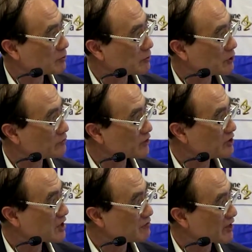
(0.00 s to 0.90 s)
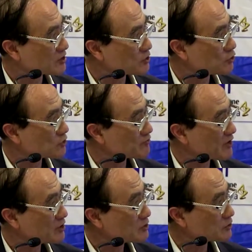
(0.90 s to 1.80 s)
influenza virus use
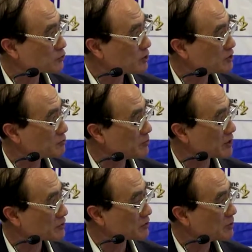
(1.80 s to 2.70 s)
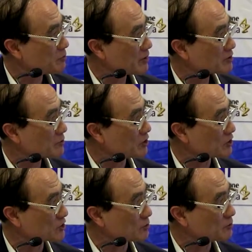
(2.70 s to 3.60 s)
very strange
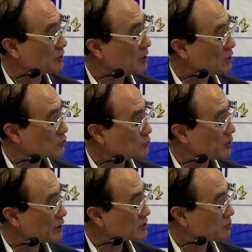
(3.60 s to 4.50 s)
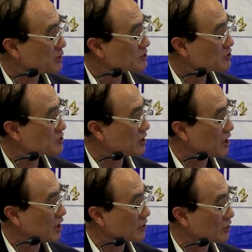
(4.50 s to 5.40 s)
mechanism to make the messenger
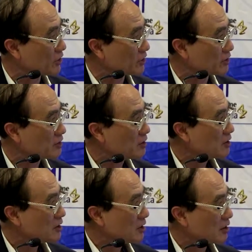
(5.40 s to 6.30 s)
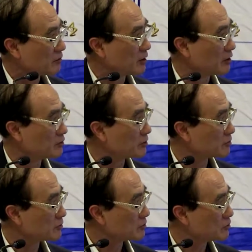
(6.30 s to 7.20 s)
RNA,
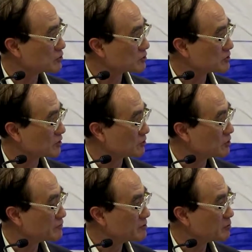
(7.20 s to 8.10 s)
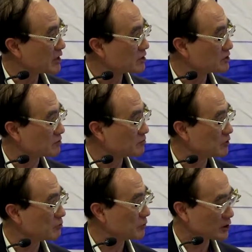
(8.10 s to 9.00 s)
and use the different mechanism
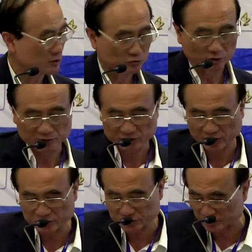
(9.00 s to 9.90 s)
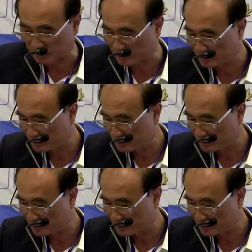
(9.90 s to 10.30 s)
for making replication.